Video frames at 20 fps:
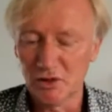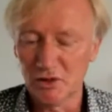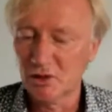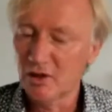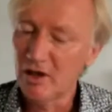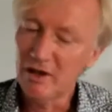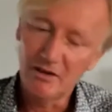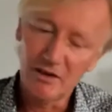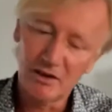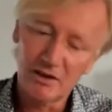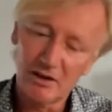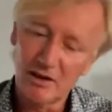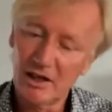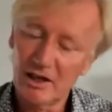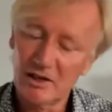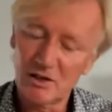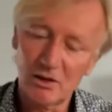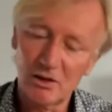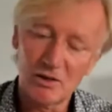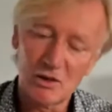So I think there
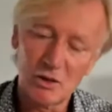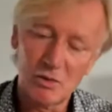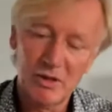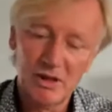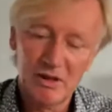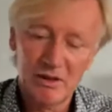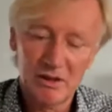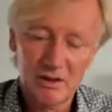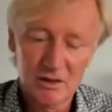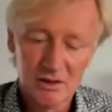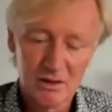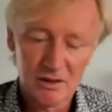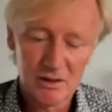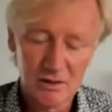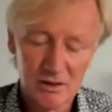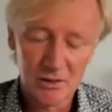has also been this